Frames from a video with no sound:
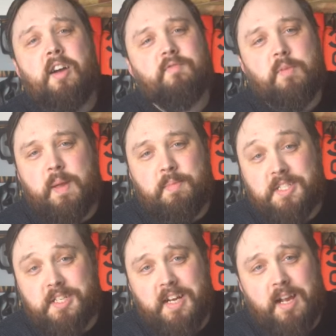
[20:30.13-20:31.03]
Remember to
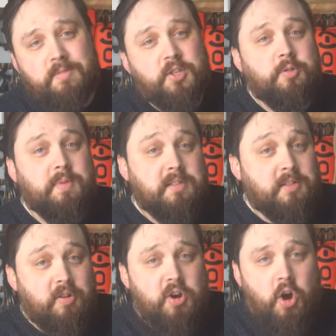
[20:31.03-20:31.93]
check out
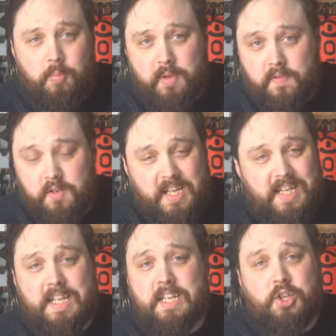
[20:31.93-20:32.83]
scuba.com if you
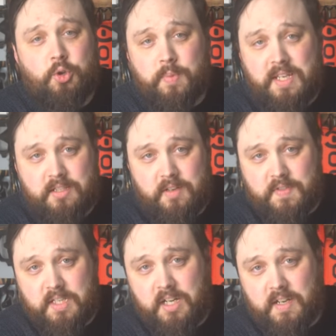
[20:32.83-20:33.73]
need a new piece
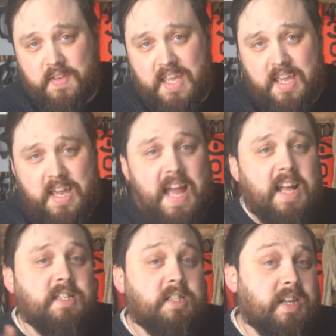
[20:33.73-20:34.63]
of dive gear,
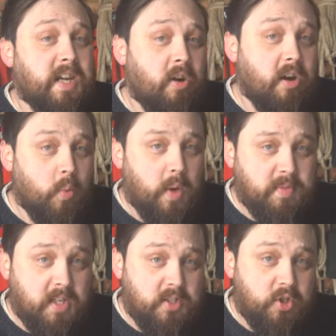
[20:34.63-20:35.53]
and check out our
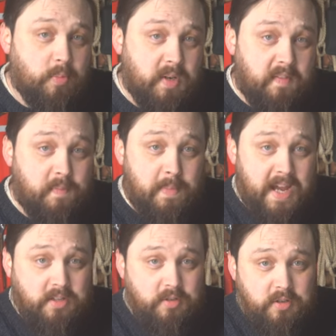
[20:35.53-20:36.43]
website
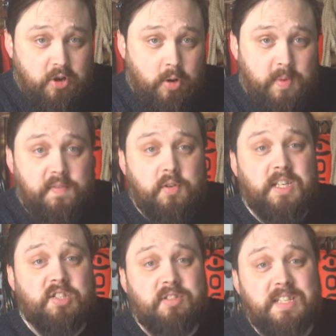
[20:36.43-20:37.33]
scubadivermag.com if you're
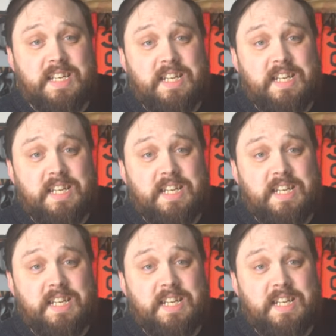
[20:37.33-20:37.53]
interested